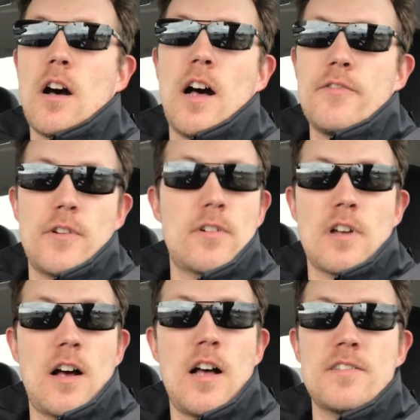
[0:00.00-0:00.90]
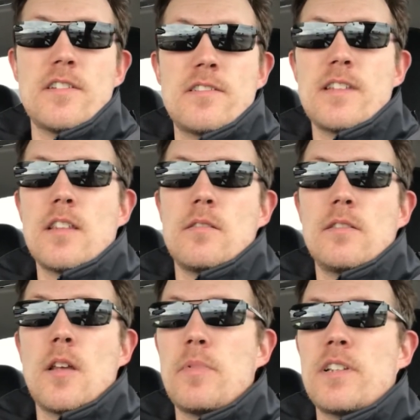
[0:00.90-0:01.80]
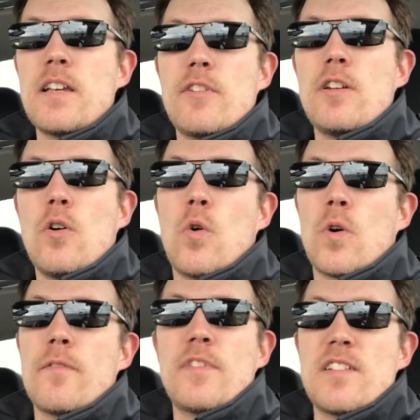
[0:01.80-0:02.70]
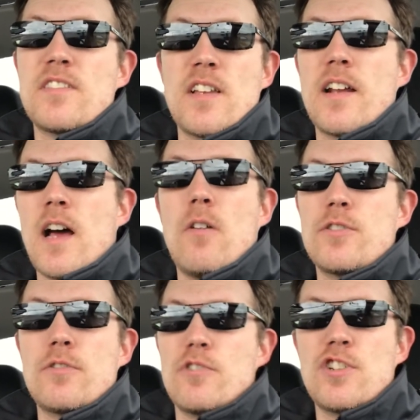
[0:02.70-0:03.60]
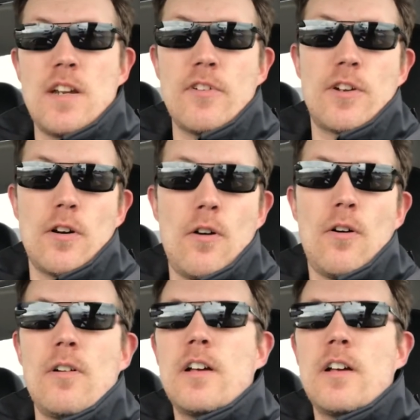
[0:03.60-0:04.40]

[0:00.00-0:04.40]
their causes that they believe in, or if they set out to achieve a goal.